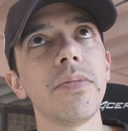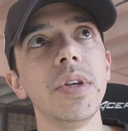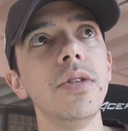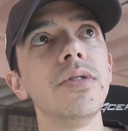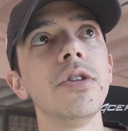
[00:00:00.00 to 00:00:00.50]

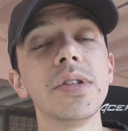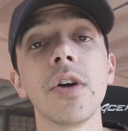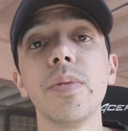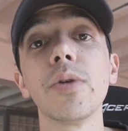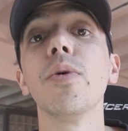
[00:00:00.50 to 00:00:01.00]
YouTube is
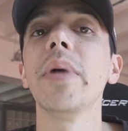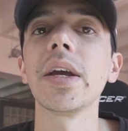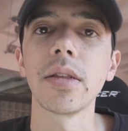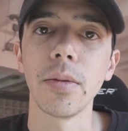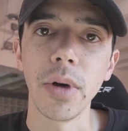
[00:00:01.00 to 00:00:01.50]
hoping will
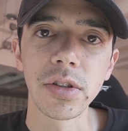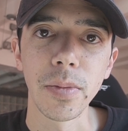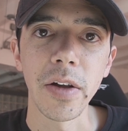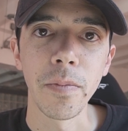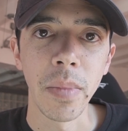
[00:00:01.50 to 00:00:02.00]
make it the most
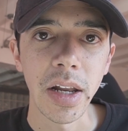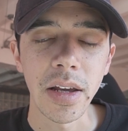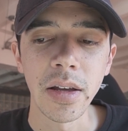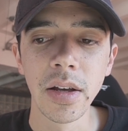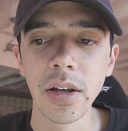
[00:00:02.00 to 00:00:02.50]
amount of
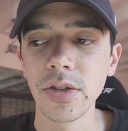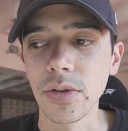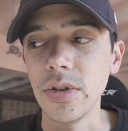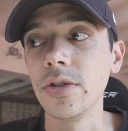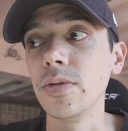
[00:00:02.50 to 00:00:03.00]
money.
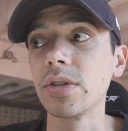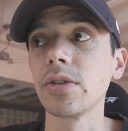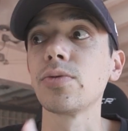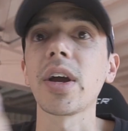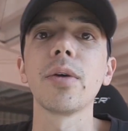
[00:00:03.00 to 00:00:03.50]
So YouTube
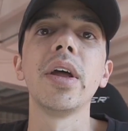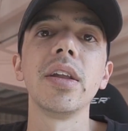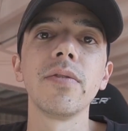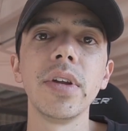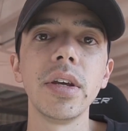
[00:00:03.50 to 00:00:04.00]
starts
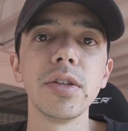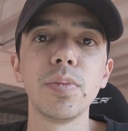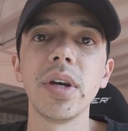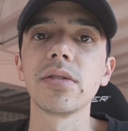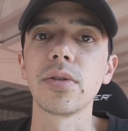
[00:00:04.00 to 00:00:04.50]
recommending videos
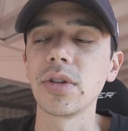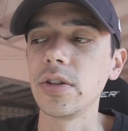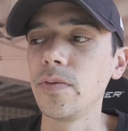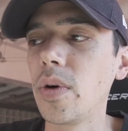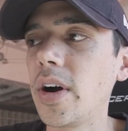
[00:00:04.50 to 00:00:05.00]
based on what
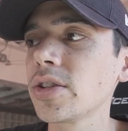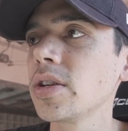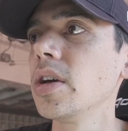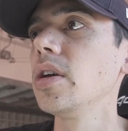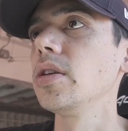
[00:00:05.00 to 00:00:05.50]
you've
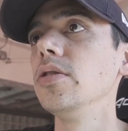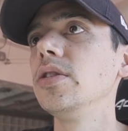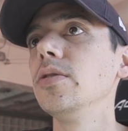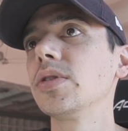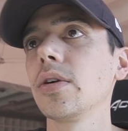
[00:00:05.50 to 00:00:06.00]
watched.
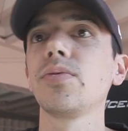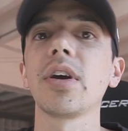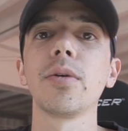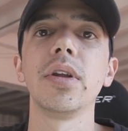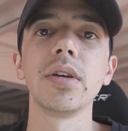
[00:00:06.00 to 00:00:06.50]
YouTube starts
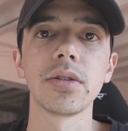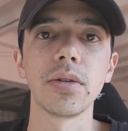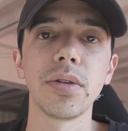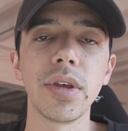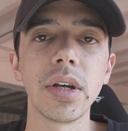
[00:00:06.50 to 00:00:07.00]
recommending
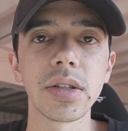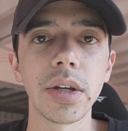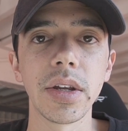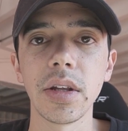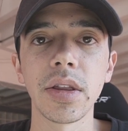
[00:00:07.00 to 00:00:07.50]
certain things
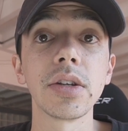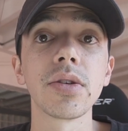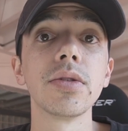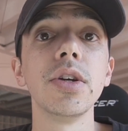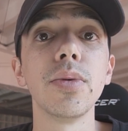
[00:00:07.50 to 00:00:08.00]
that it thinks
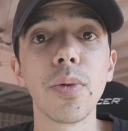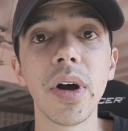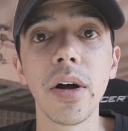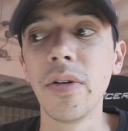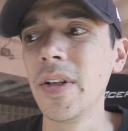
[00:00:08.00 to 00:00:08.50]
are doing
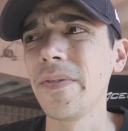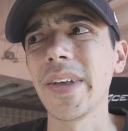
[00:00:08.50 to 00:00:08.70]
well.